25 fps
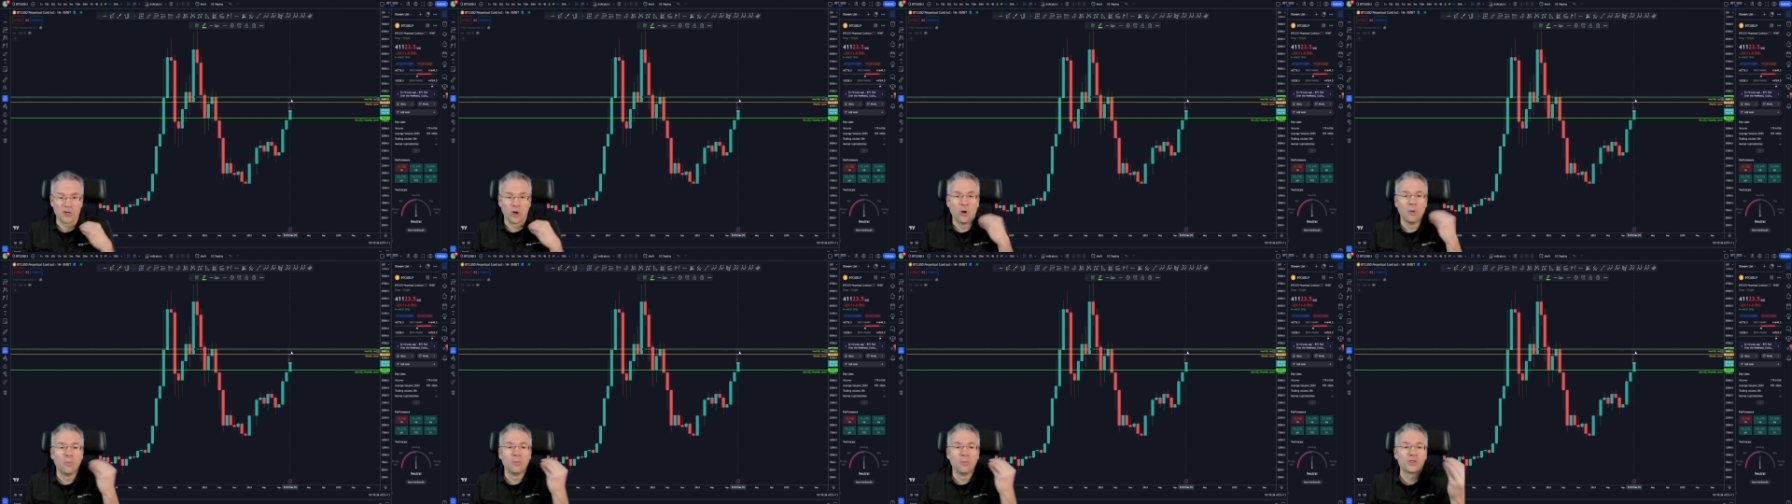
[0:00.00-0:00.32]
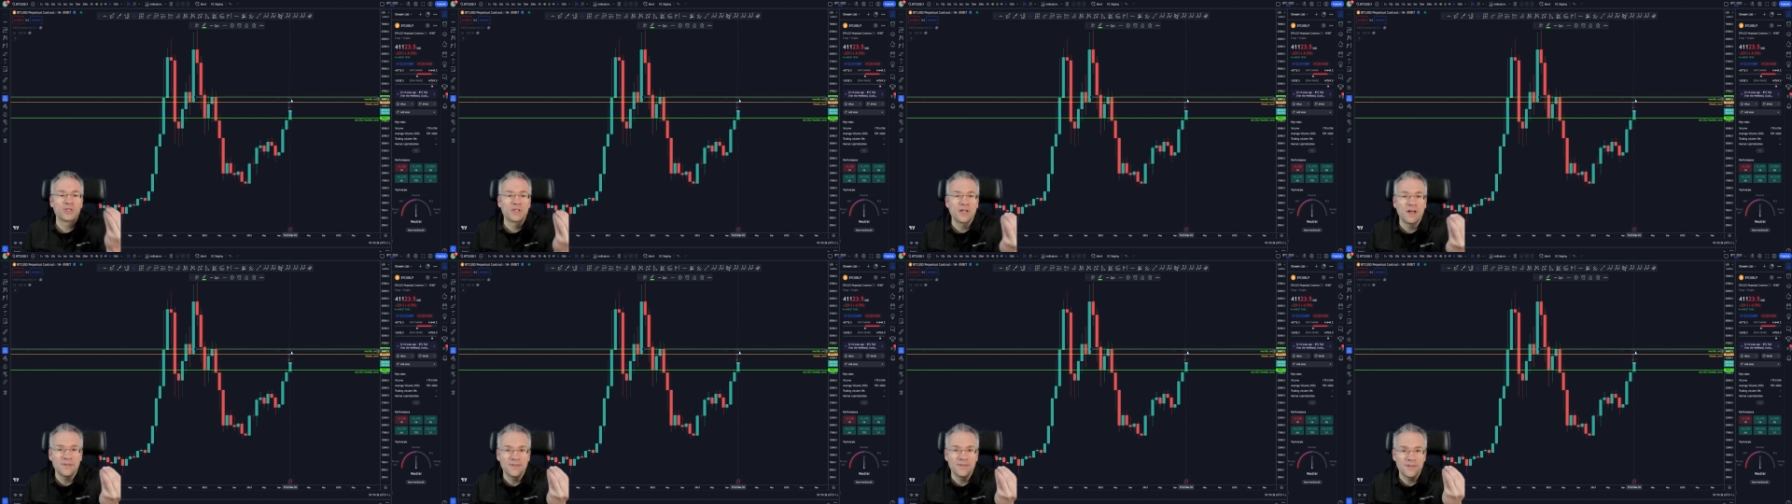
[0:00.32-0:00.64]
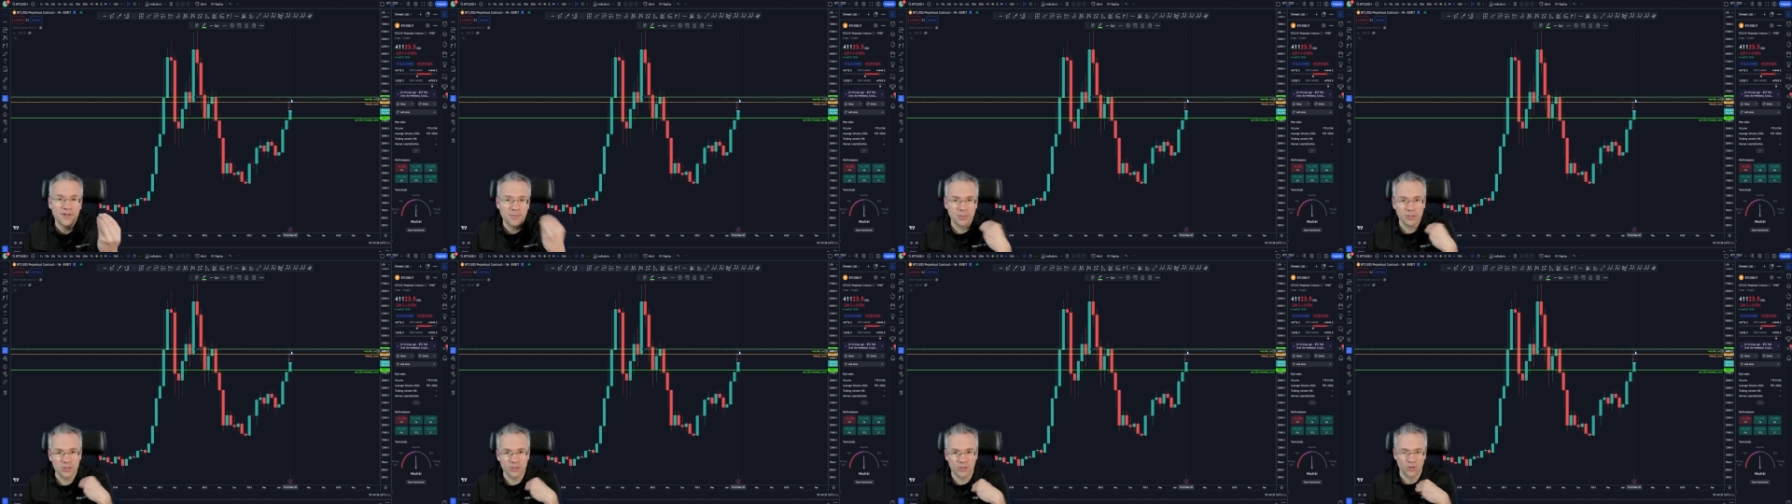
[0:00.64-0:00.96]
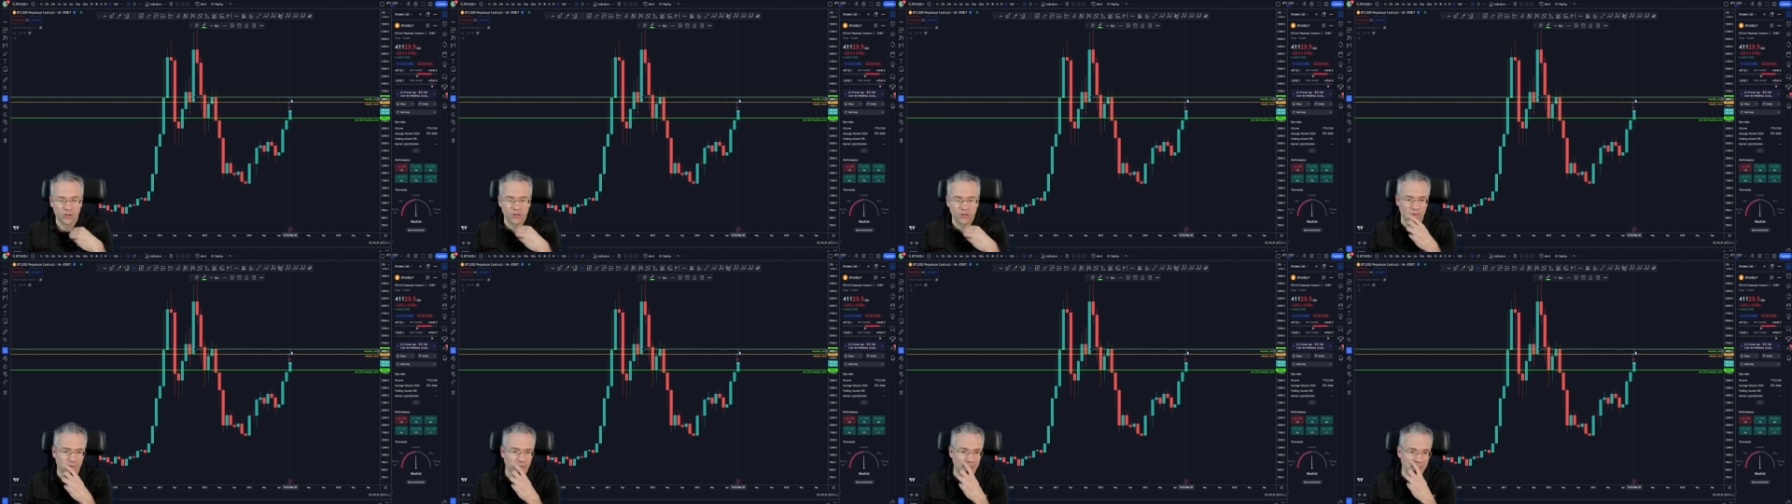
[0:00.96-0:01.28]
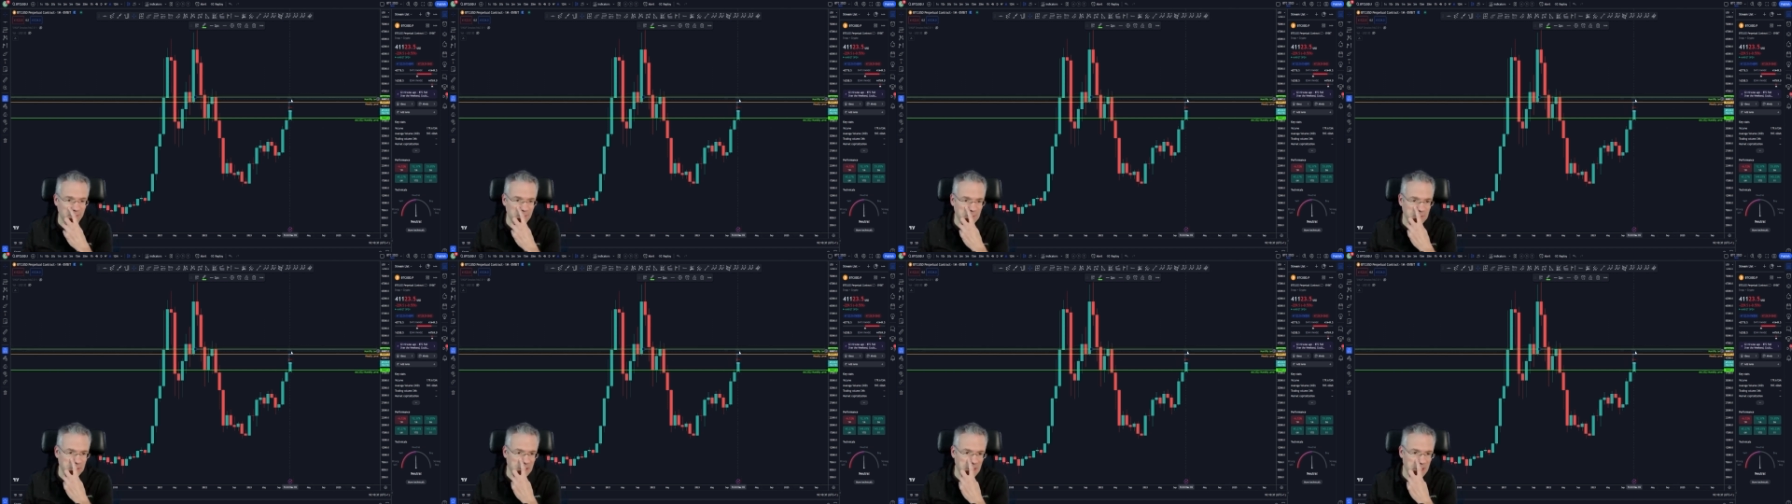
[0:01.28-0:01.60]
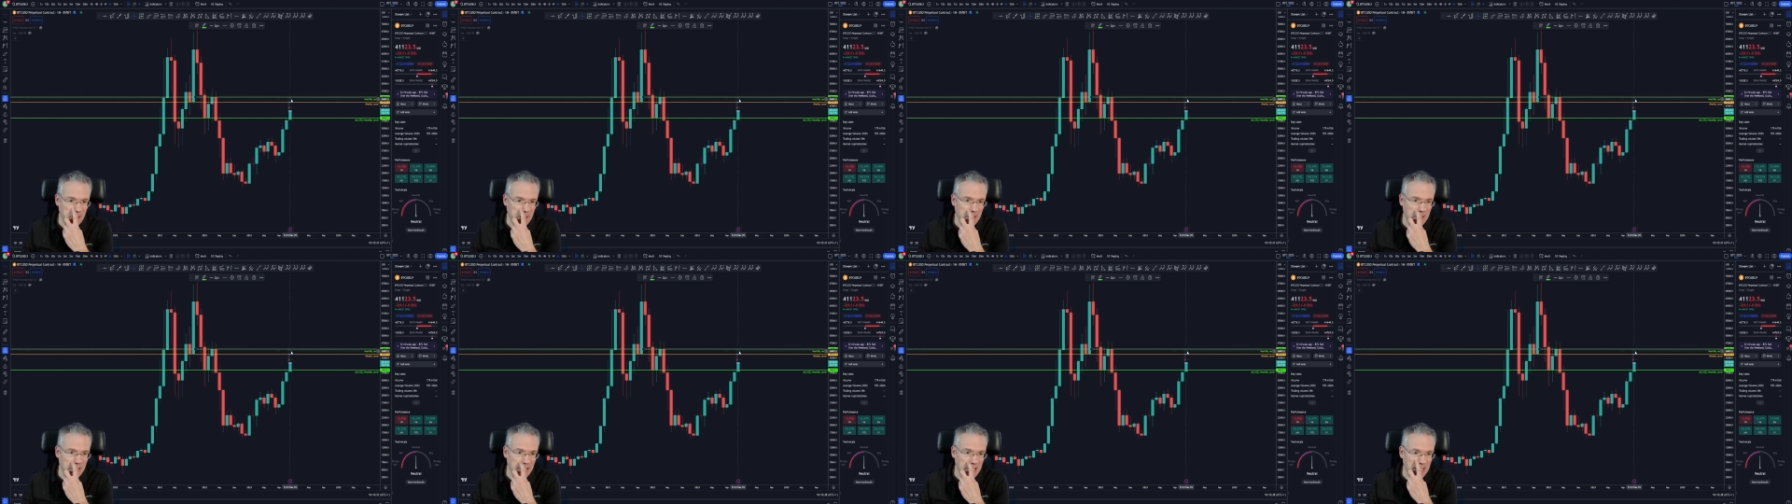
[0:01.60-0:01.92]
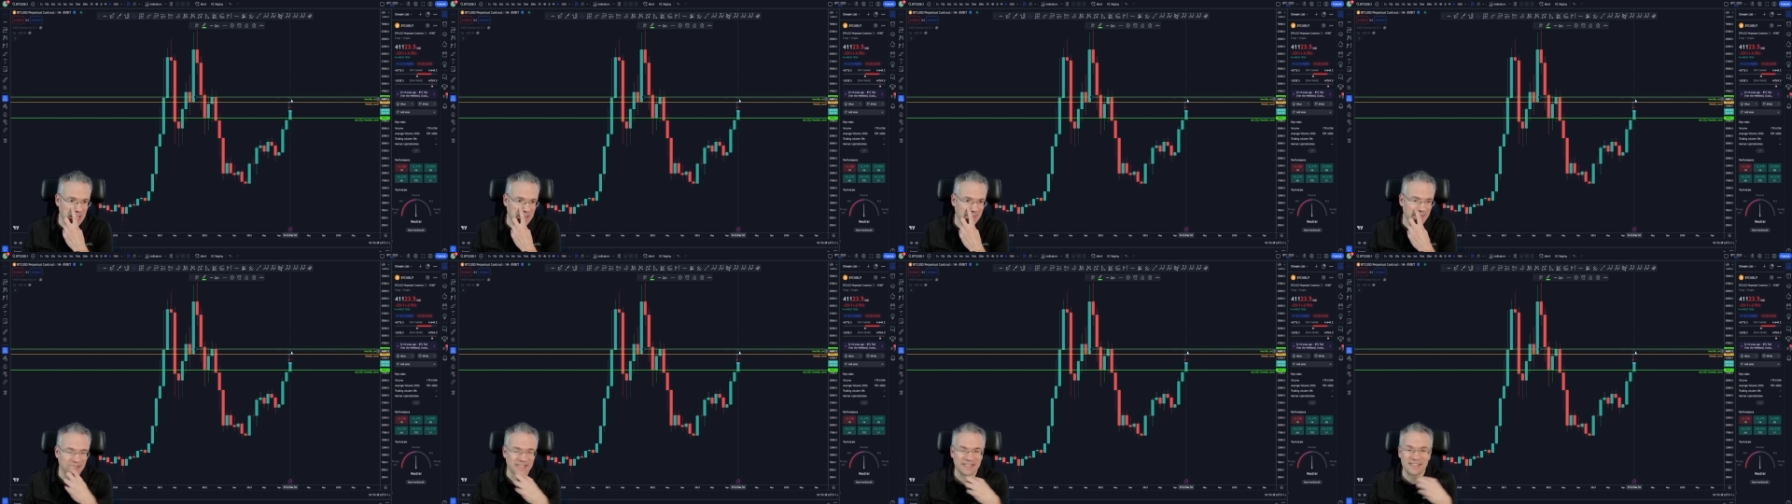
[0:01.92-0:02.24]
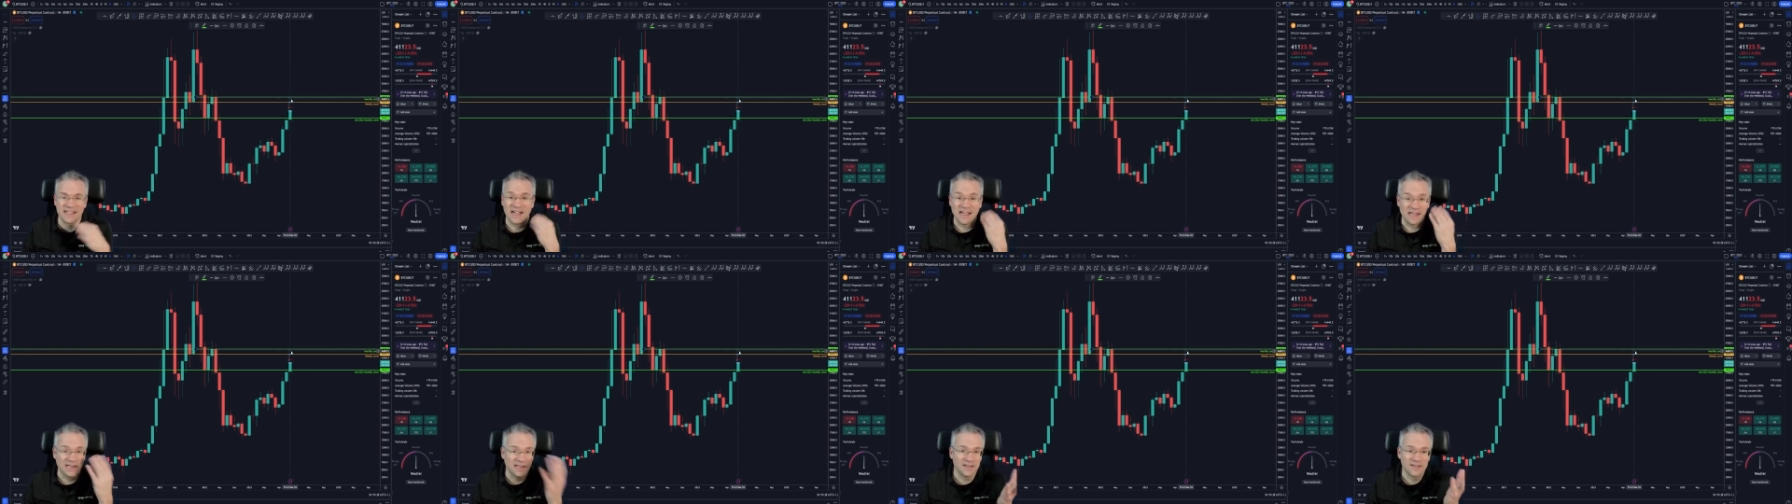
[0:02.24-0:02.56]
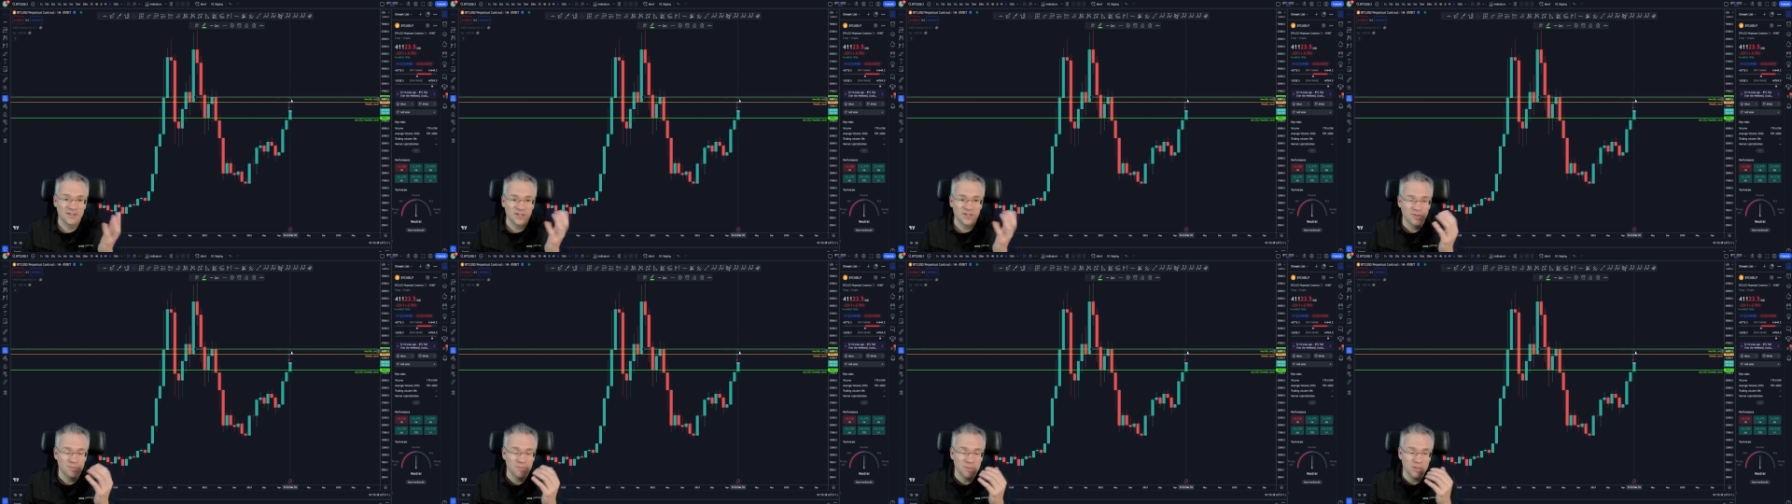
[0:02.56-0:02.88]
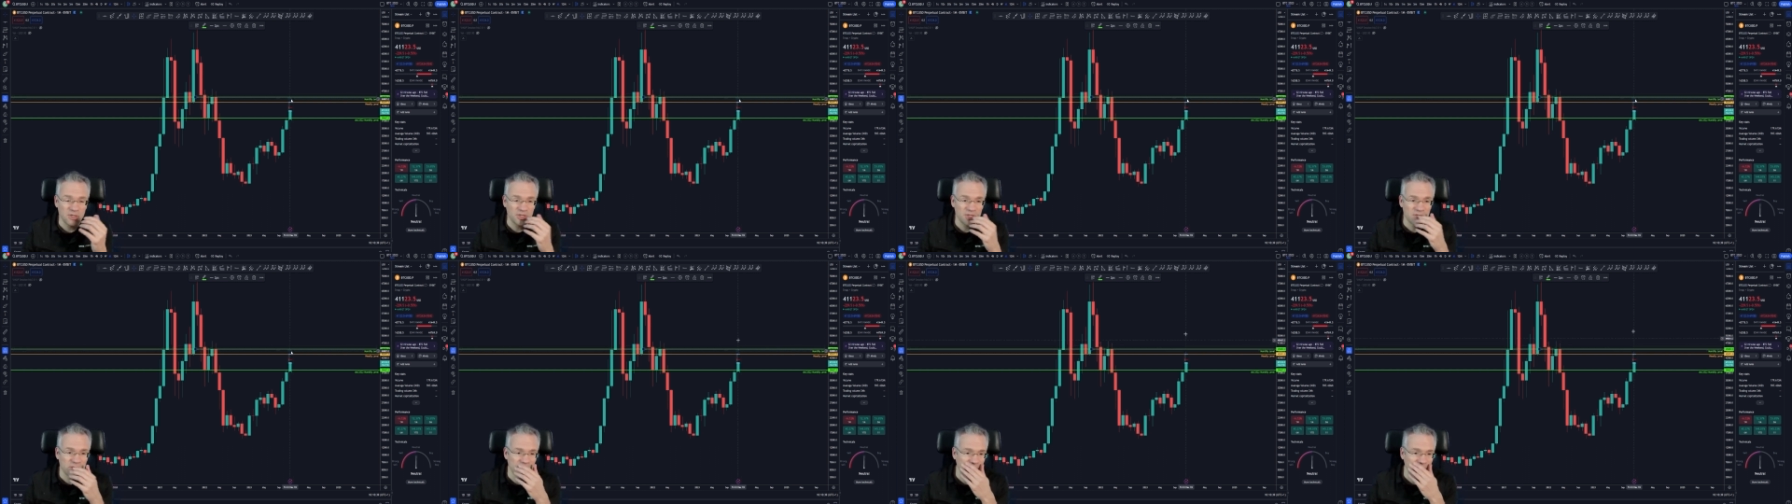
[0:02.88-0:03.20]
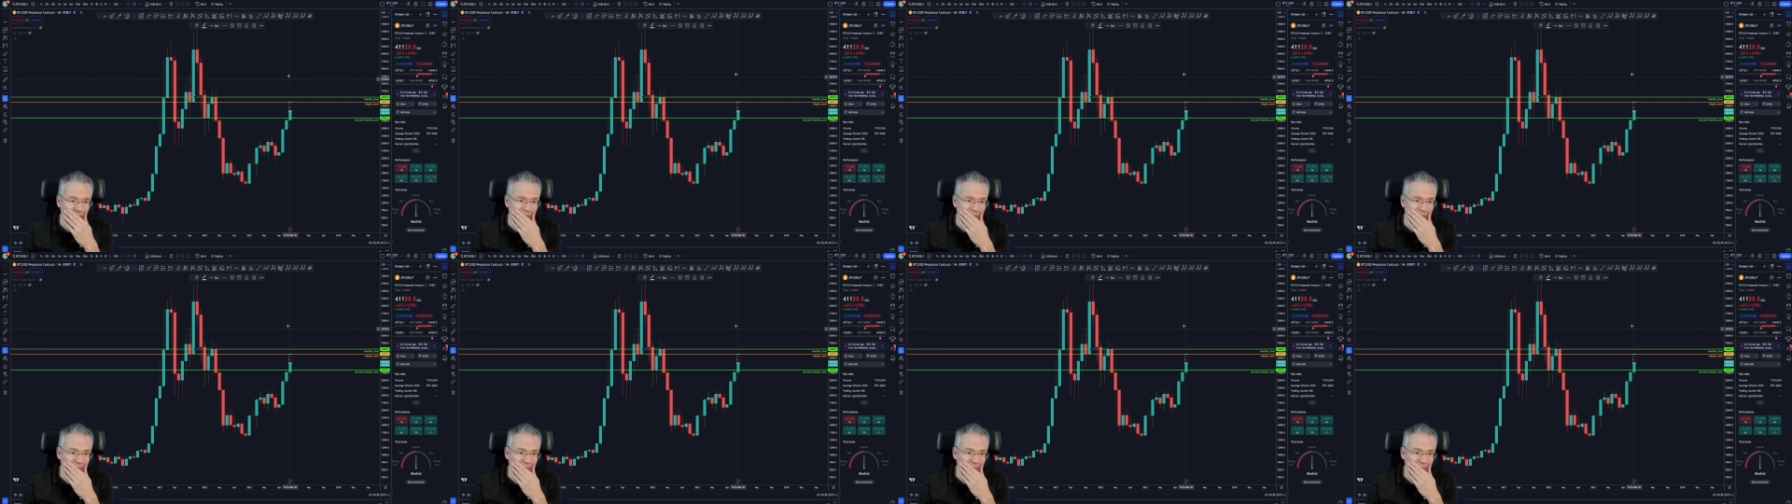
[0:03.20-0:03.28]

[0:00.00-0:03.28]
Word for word: almost got there but turned around. And that's highly suspicious.